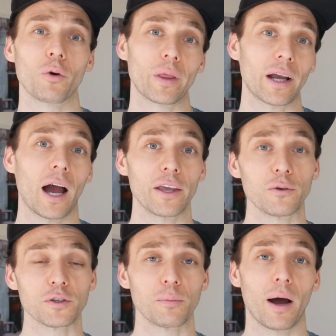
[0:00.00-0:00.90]
rolling. I
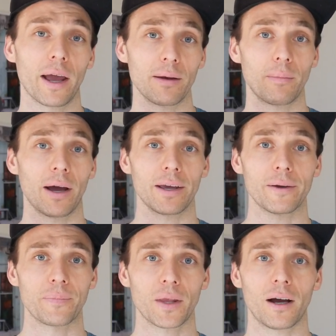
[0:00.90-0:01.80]
used
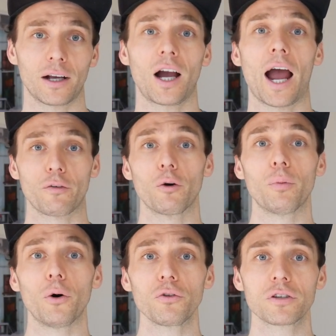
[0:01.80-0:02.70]
my
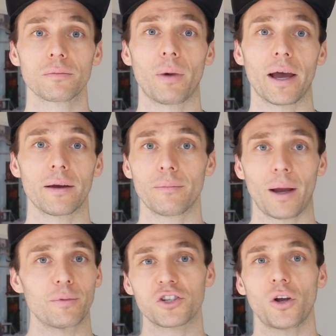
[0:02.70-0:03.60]
chirobolt, my
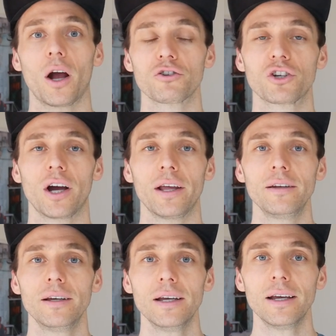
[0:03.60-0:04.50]
massage gun,